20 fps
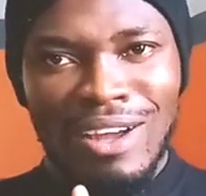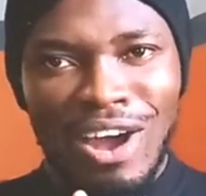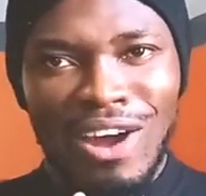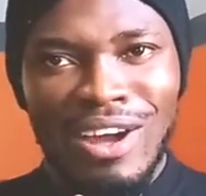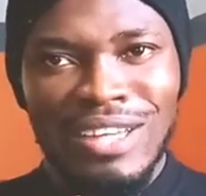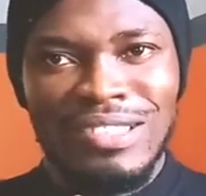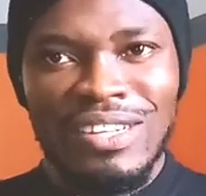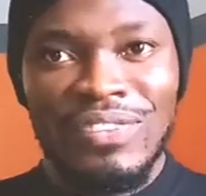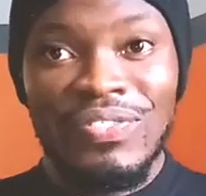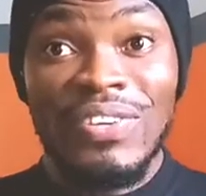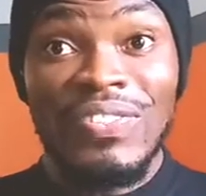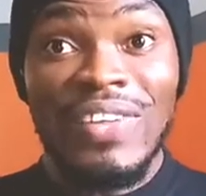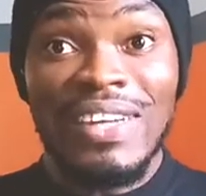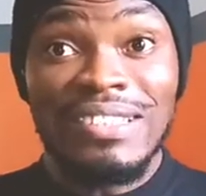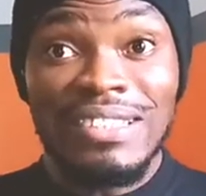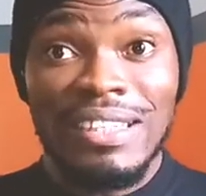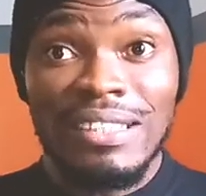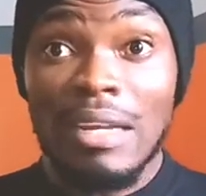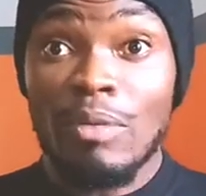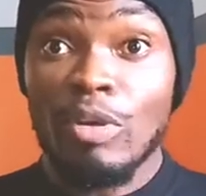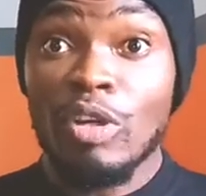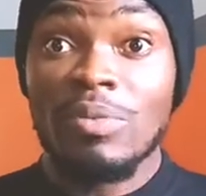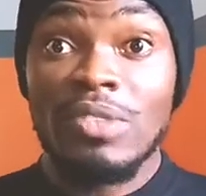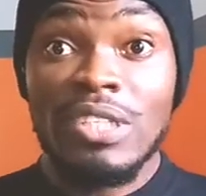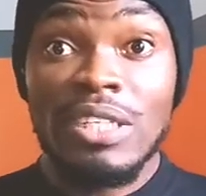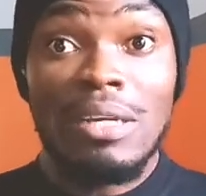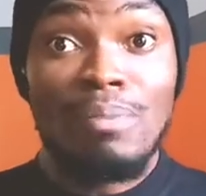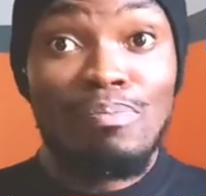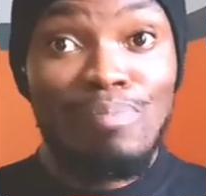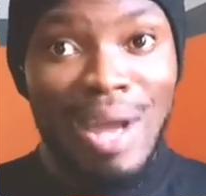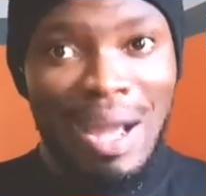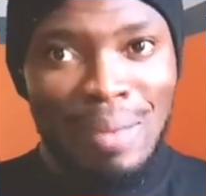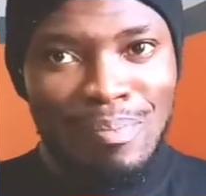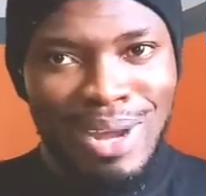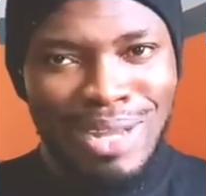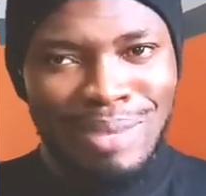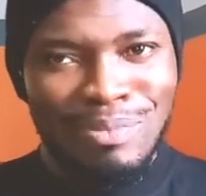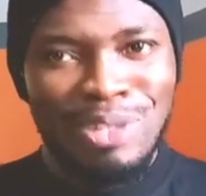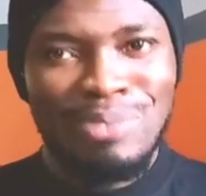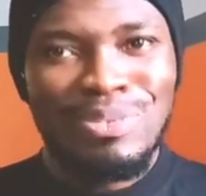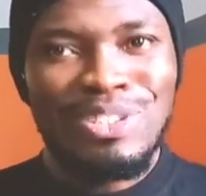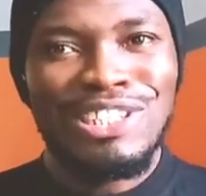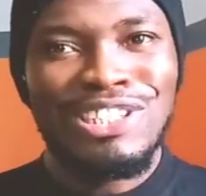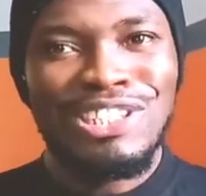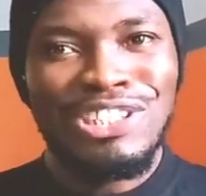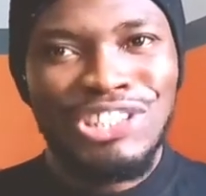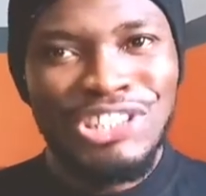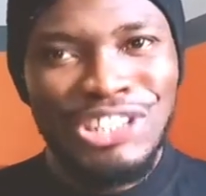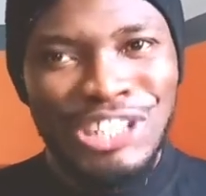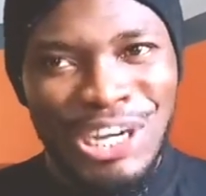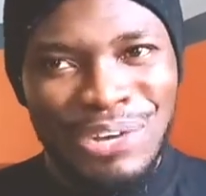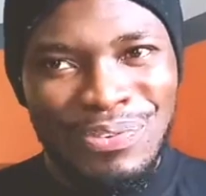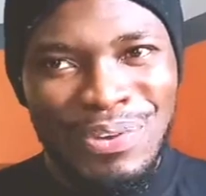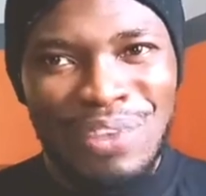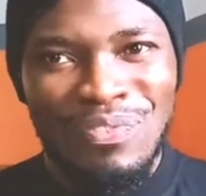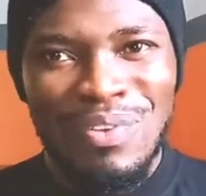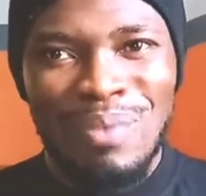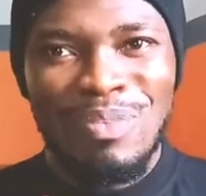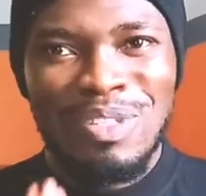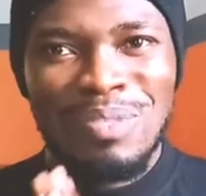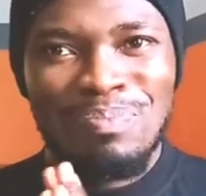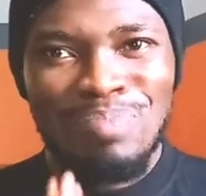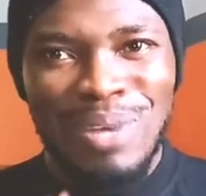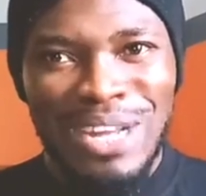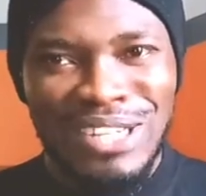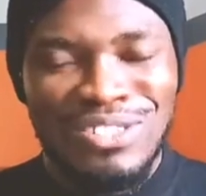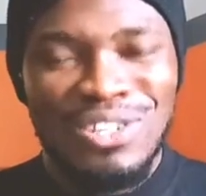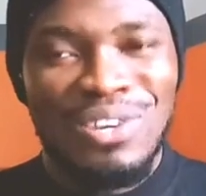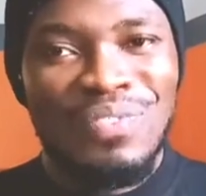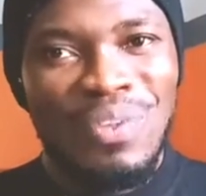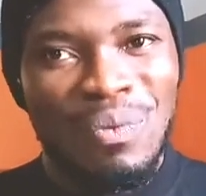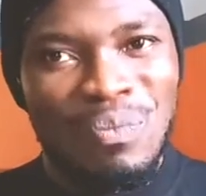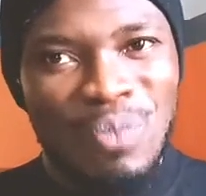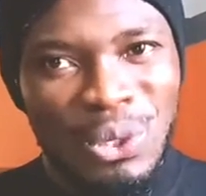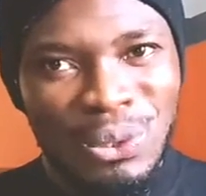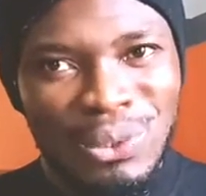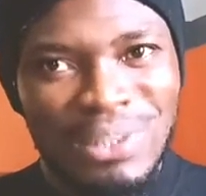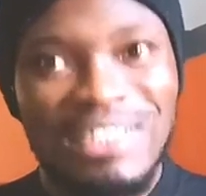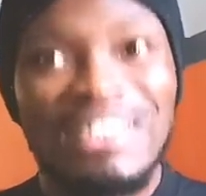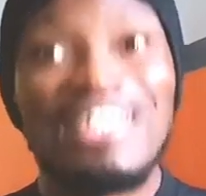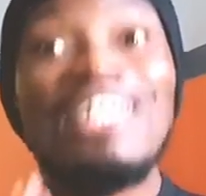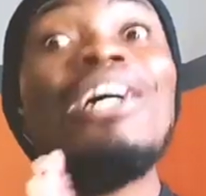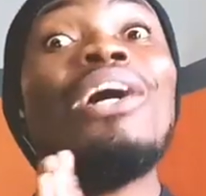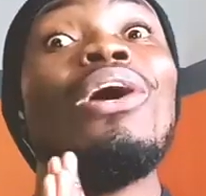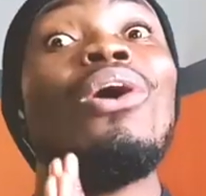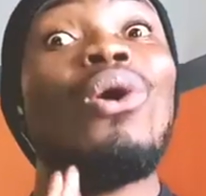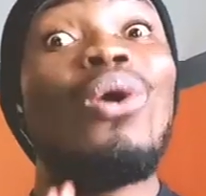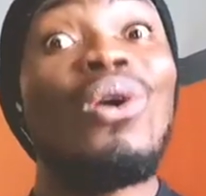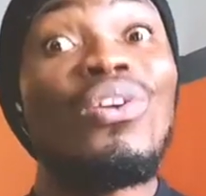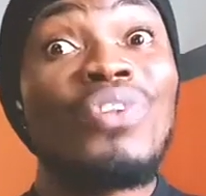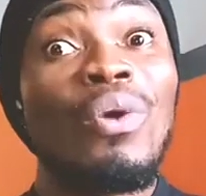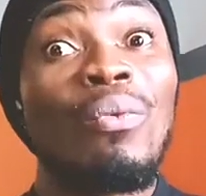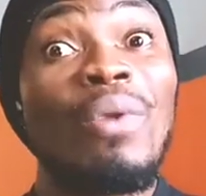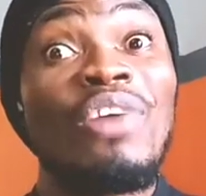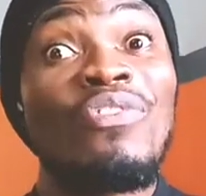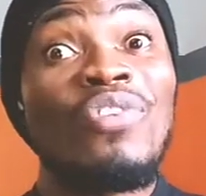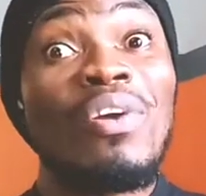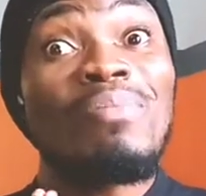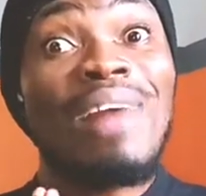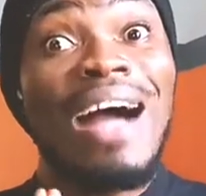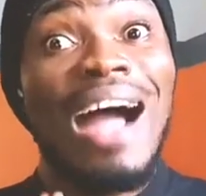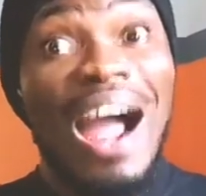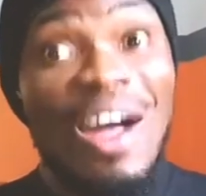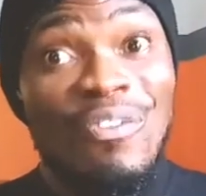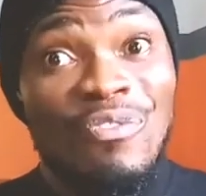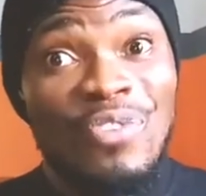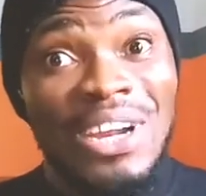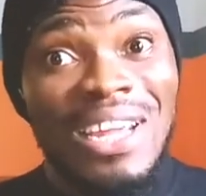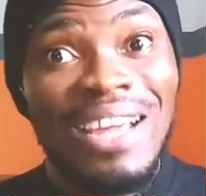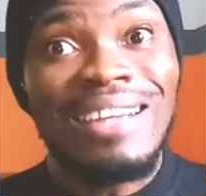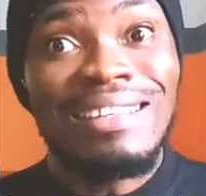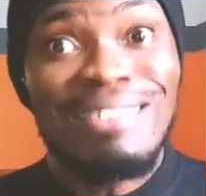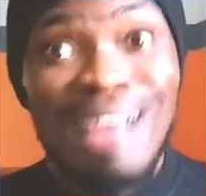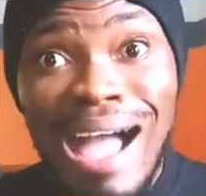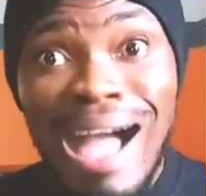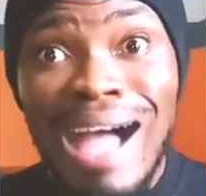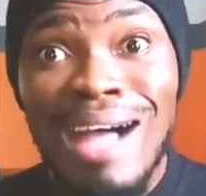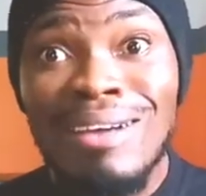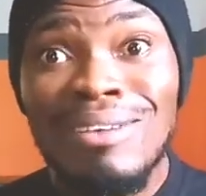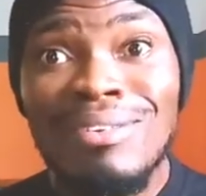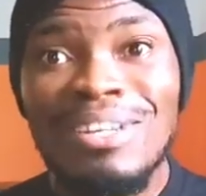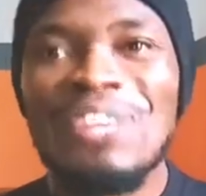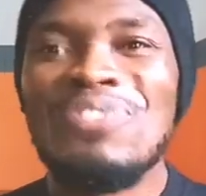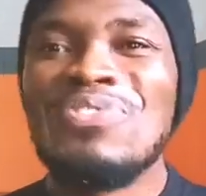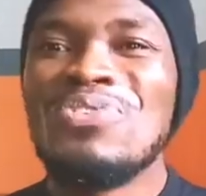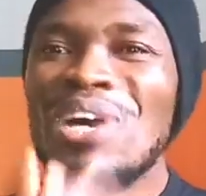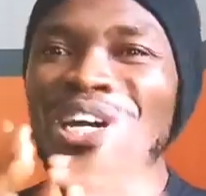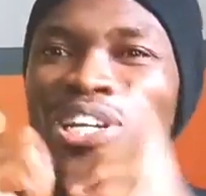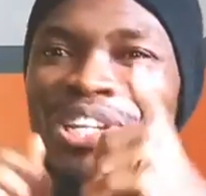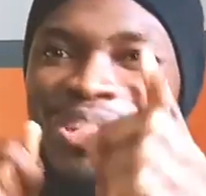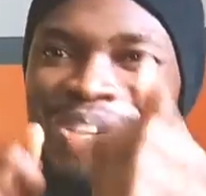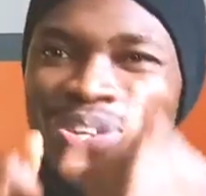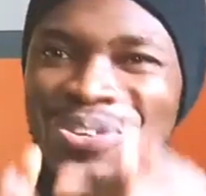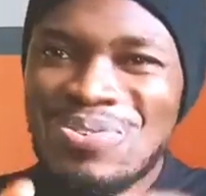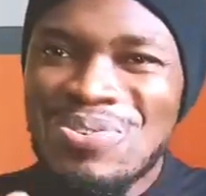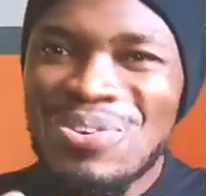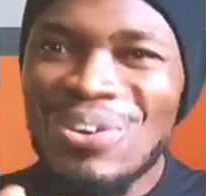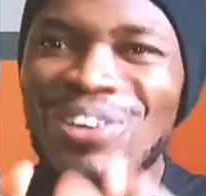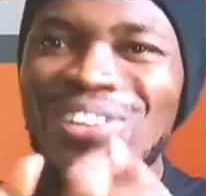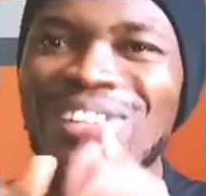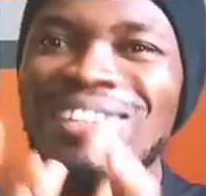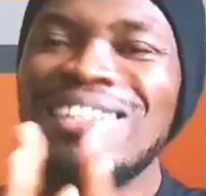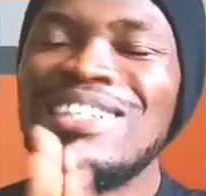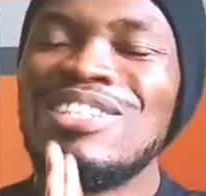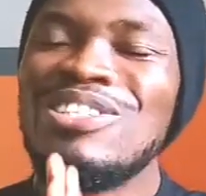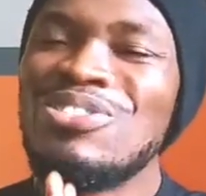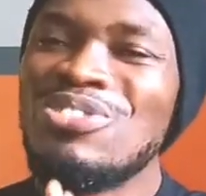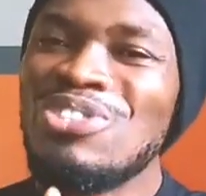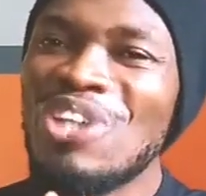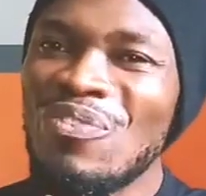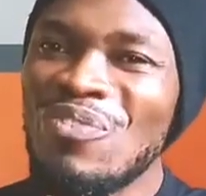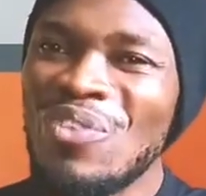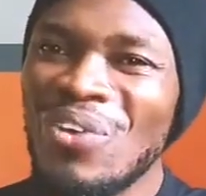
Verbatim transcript: Guys, I think that's it. I'm going to be saying a bye-bye. I'm going to be saying a cheerio from this part of the world, all the way from Africa. Yeah, if you are new on here, do